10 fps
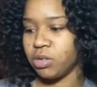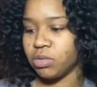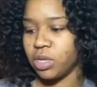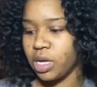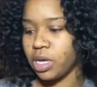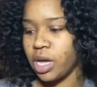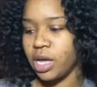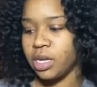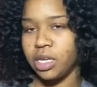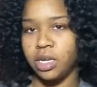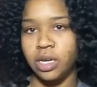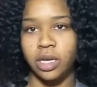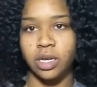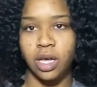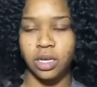like, I didn't
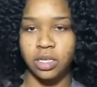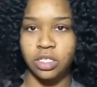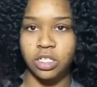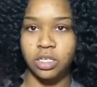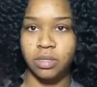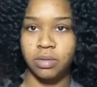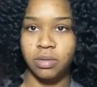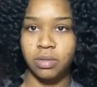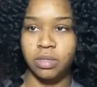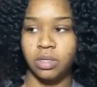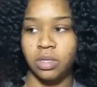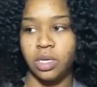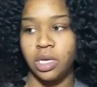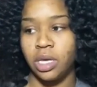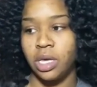acknowledge
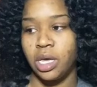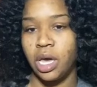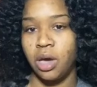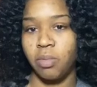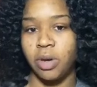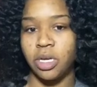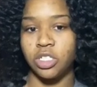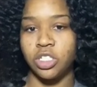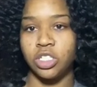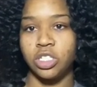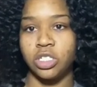how much,